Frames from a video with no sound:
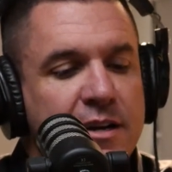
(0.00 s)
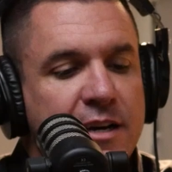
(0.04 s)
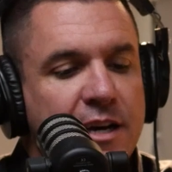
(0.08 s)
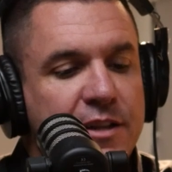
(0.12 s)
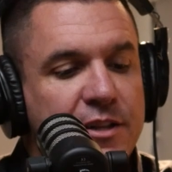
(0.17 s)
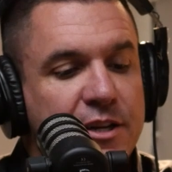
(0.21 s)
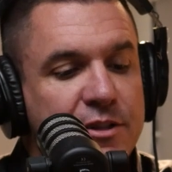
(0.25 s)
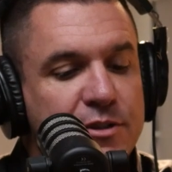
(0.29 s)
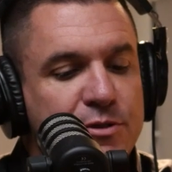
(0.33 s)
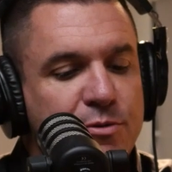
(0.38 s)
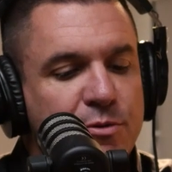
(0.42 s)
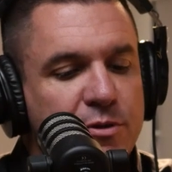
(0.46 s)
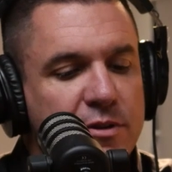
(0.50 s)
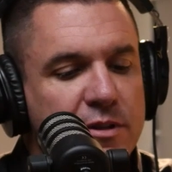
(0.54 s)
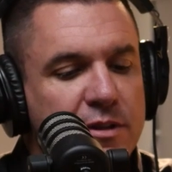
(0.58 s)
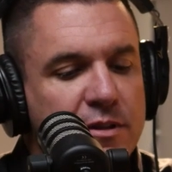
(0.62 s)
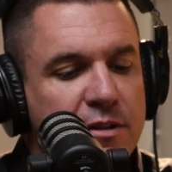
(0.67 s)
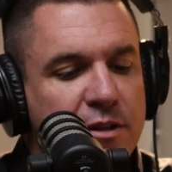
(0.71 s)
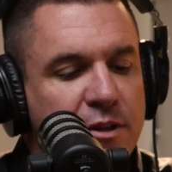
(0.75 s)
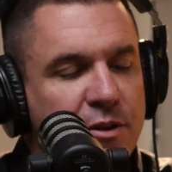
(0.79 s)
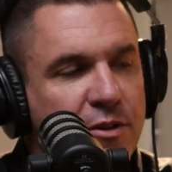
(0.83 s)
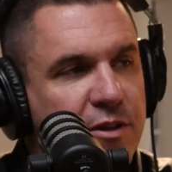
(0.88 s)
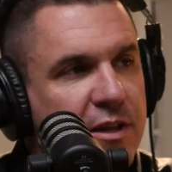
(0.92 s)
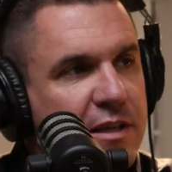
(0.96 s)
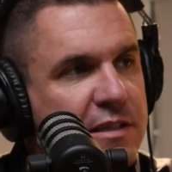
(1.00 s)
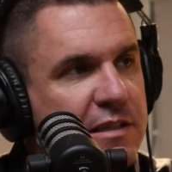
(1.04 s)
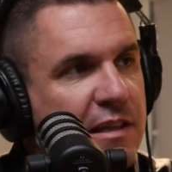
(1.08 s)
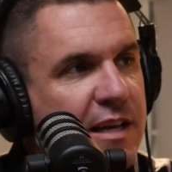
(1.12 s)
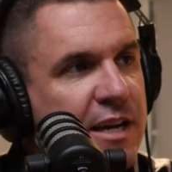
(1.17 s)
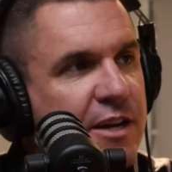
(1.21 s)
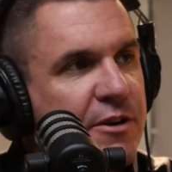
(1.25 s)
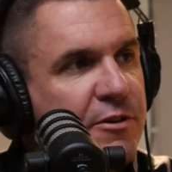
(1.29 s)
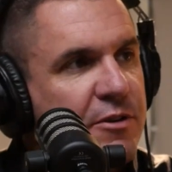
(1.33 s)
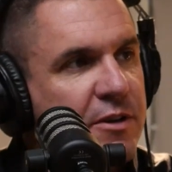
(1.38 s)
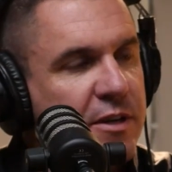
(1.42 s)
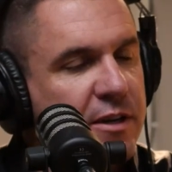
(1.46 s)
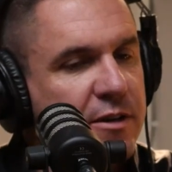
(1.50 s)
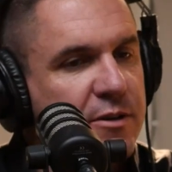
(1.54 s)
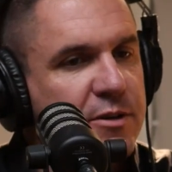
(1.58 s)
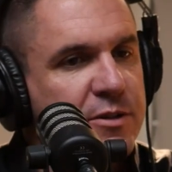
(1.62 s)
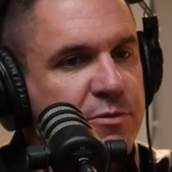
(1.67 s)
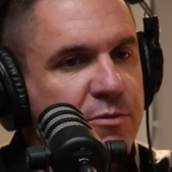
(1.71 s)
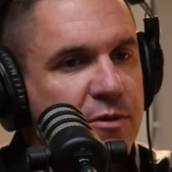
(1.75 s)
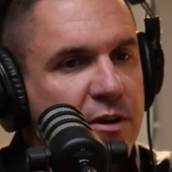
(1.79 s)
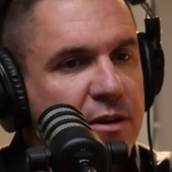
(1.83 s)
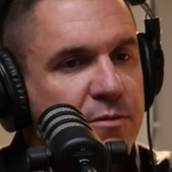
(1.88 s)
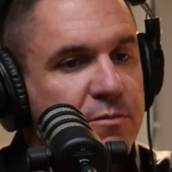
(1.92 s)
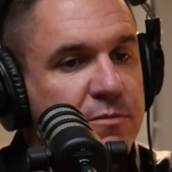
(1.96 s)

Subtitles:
And then toward these later years where